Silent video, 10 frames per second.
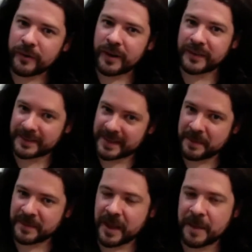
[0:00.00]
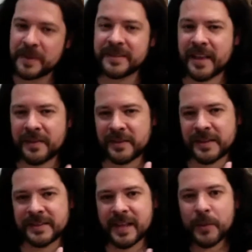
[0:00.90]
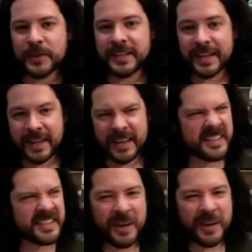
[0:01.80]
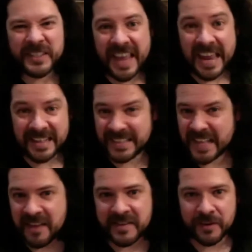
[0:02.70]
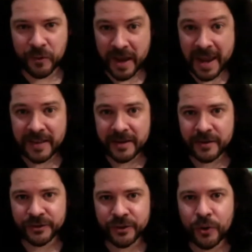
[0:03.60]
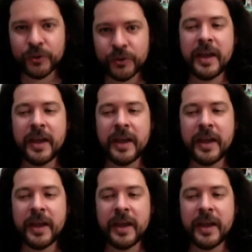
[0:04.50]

at the same time is that since I was a kid, since I was eight, seven or eight years old,